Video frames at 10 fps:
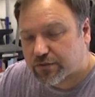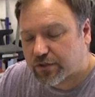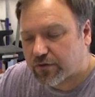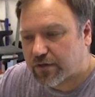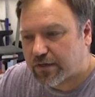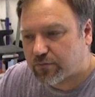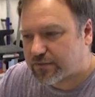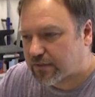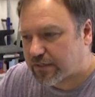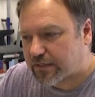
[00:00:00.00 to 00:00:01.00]
So it
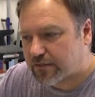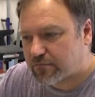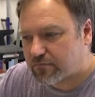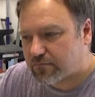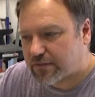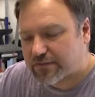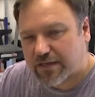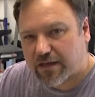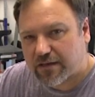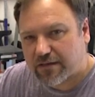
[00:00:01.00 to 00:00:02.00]
was like, is
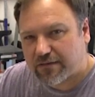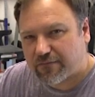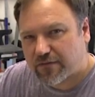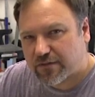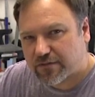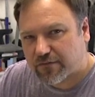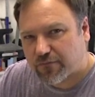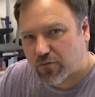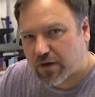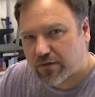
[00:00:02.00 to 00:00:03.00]
the
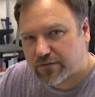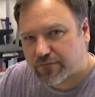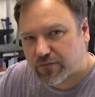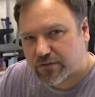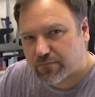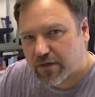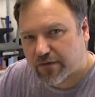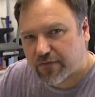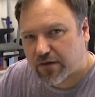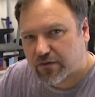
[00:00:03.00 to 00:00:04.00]
4 ounce friction
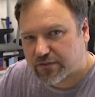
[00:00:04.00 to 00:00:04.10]
modifier,